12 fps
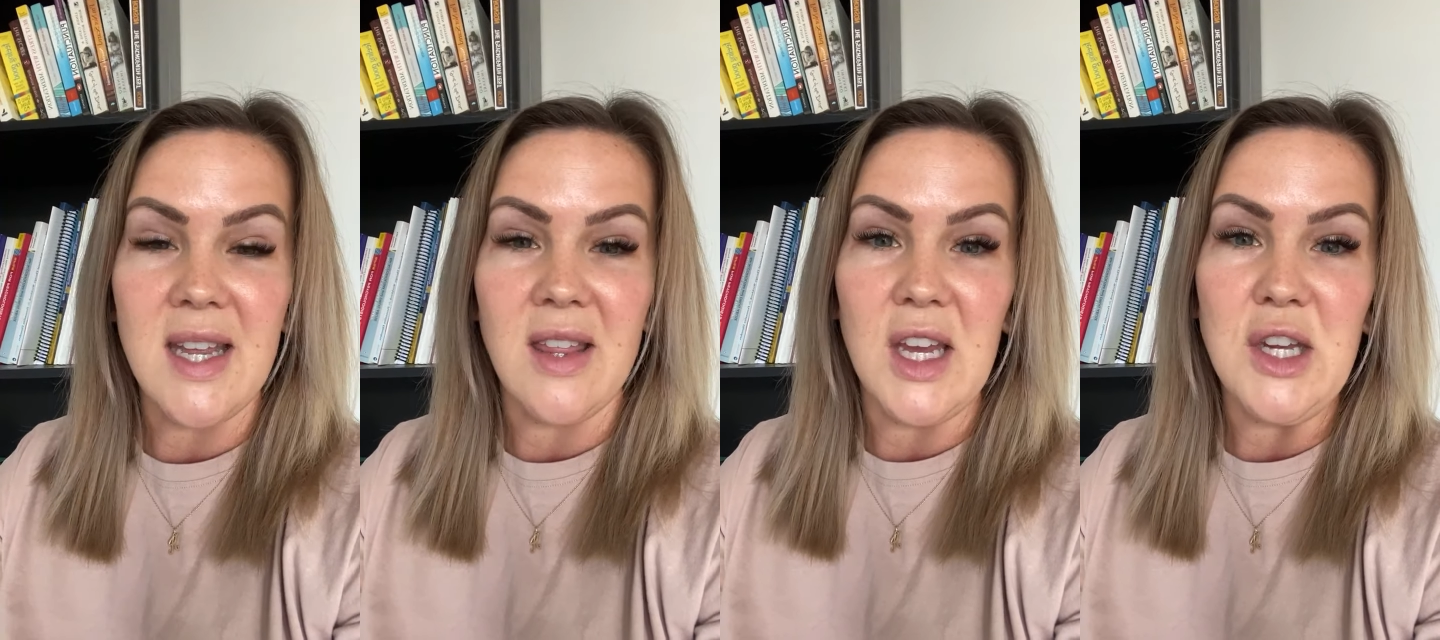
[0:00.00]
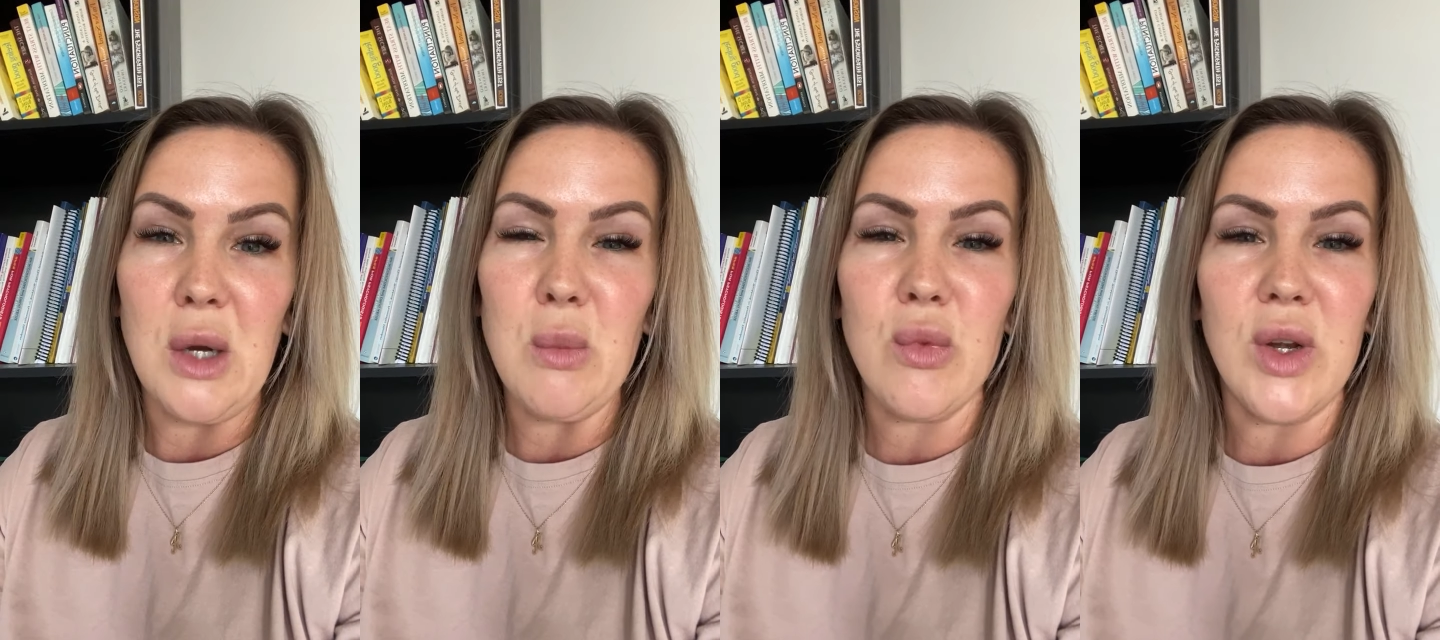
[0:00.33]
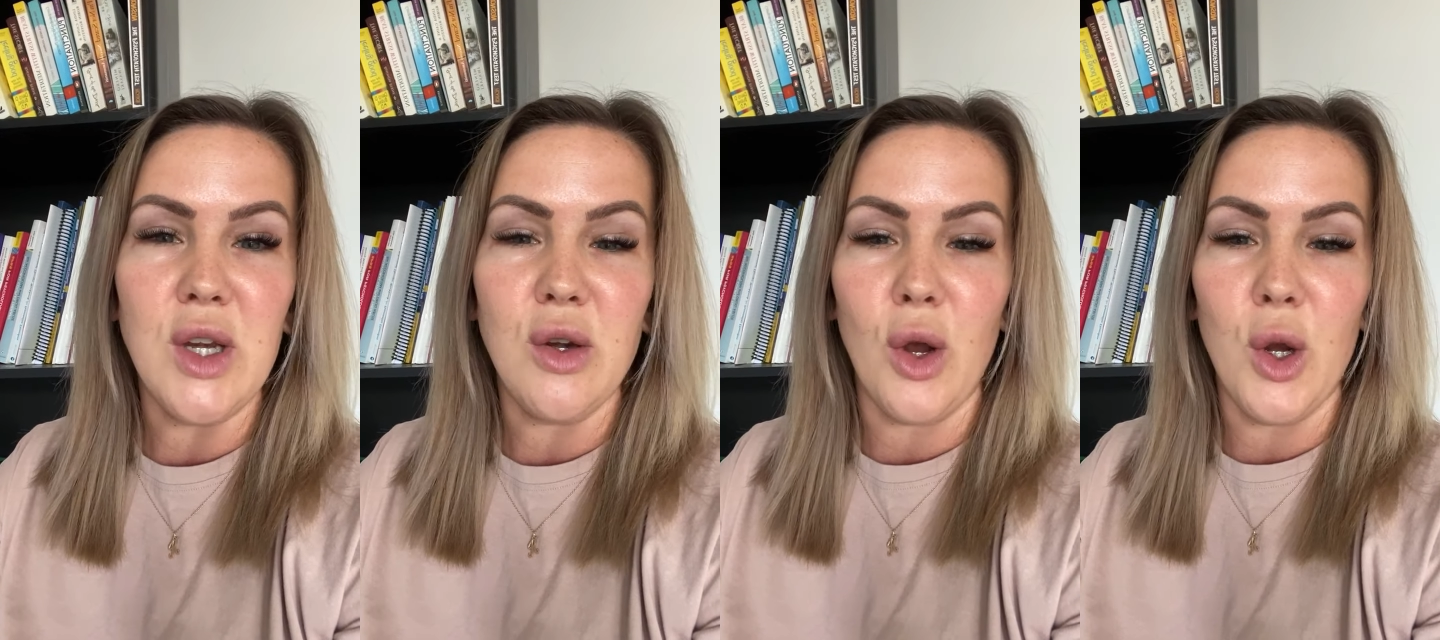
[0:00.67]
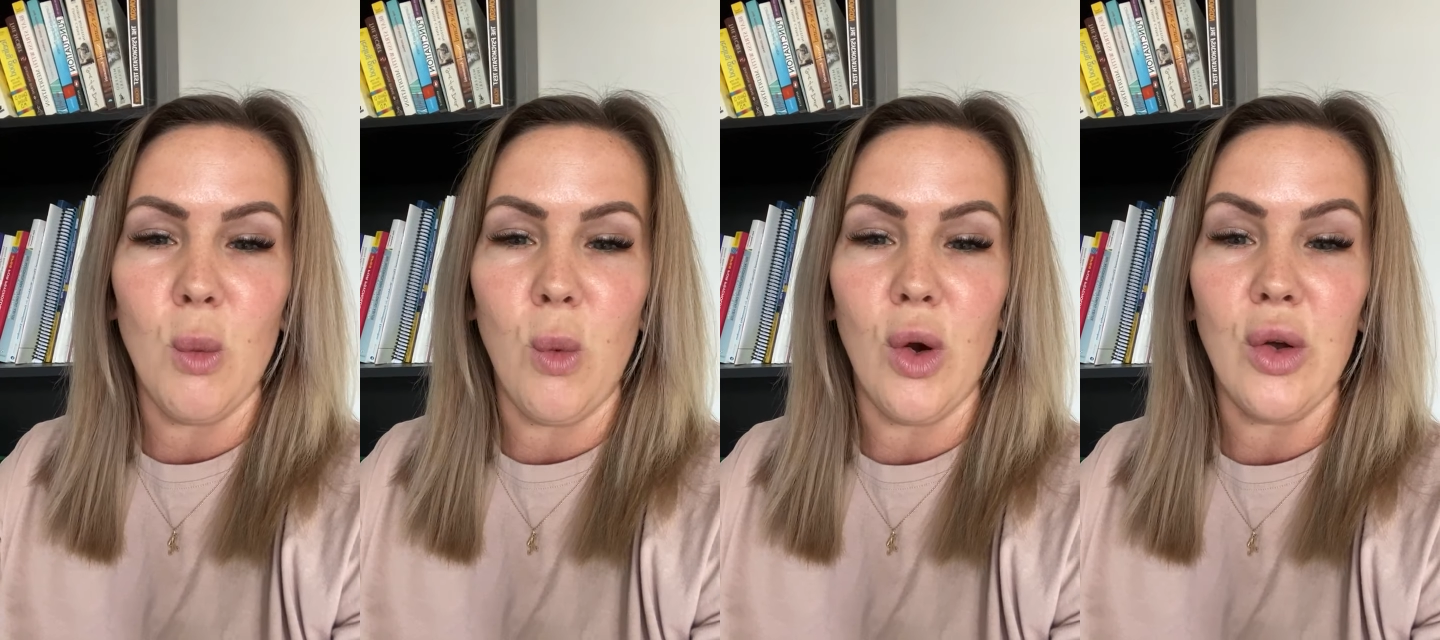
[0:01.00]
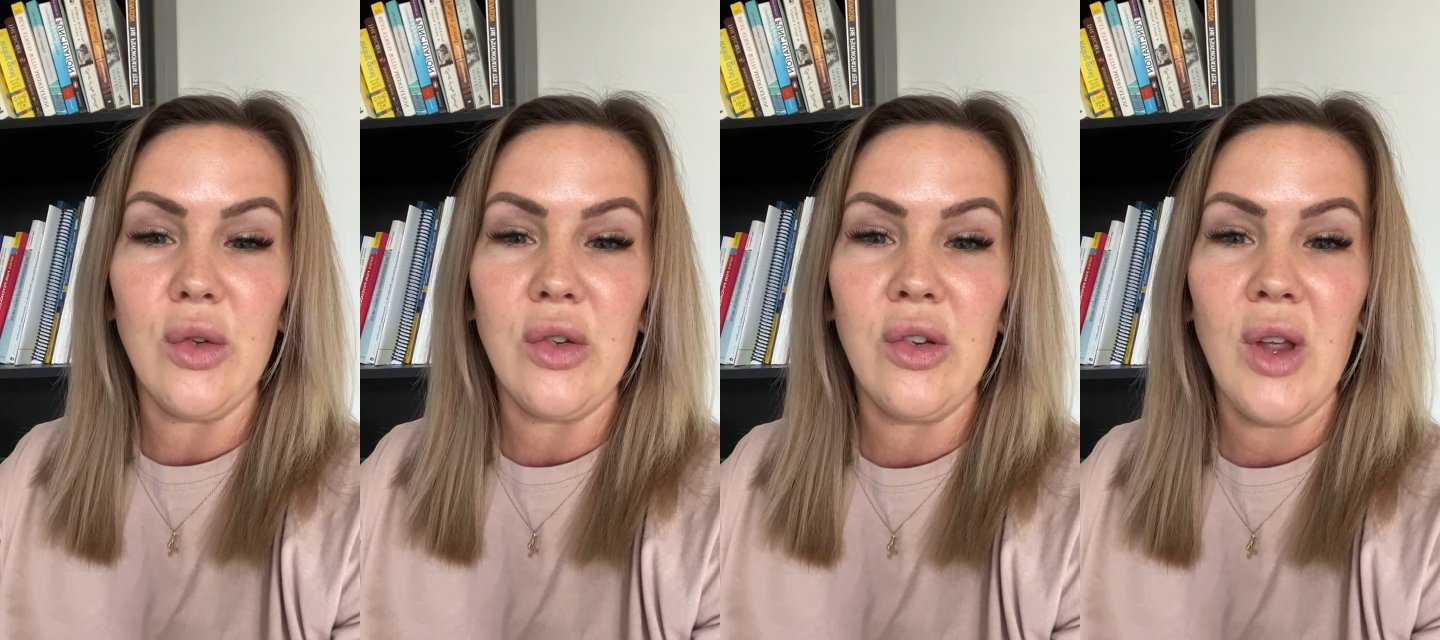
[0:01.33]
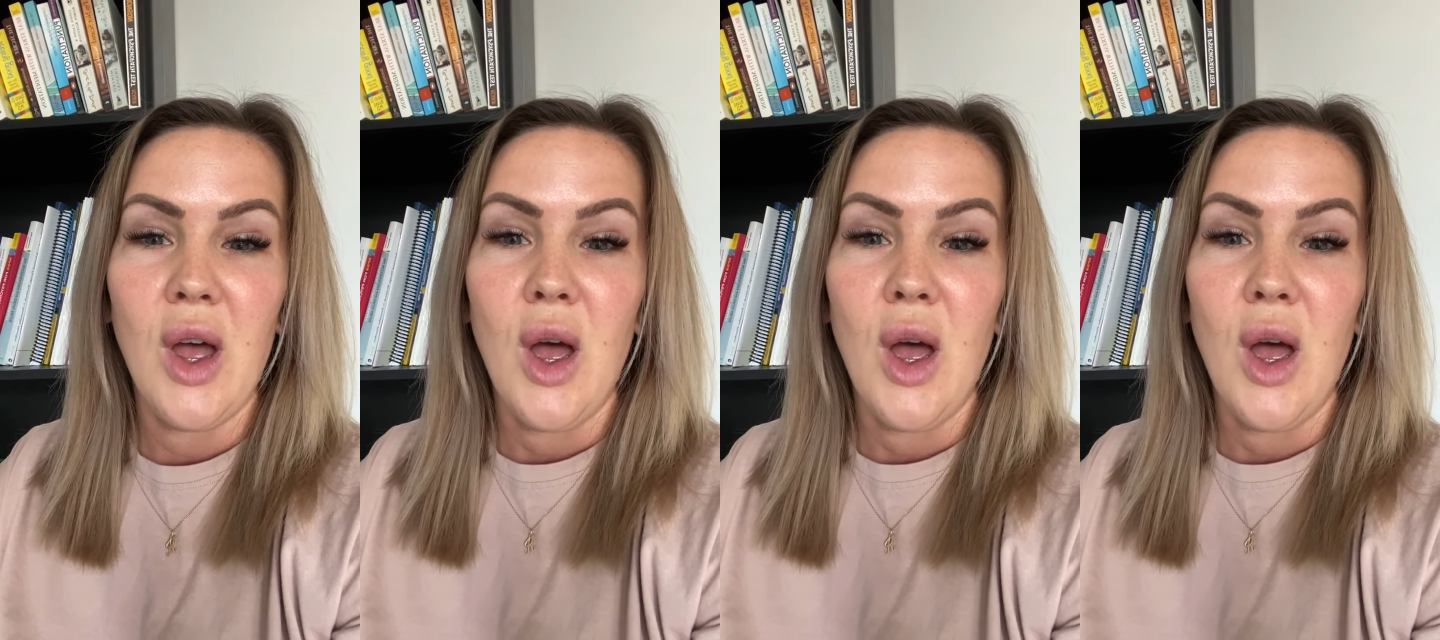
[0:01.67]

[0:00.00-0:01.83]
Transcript: that you don't really know what's